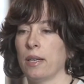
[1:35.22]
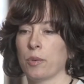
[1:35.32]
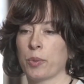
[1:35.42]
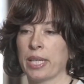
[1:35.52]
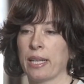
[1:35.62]

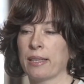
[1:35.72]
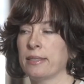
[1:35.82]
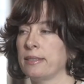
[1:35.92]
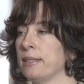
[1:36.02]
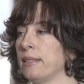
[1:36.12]
a
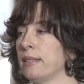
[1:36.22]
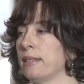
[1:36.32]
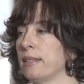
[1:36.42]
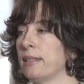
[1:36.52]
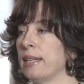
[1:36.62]
reality
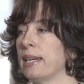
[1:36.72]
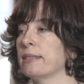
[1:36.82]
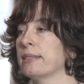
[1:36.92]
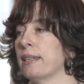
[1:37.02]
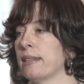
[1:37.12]

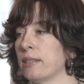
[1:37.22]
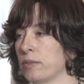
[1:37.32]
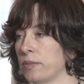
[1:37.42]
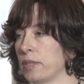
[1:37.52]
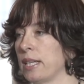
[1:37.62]
outside
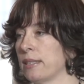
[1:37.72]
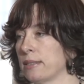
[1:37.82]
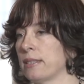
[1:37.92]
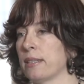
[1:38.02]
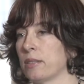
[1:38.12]

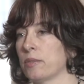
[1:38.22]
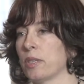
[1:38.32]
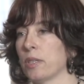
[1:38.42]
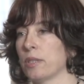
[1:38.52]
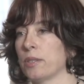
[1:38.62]
of
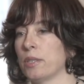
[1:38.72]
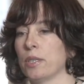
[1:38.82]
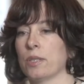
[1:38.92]
God.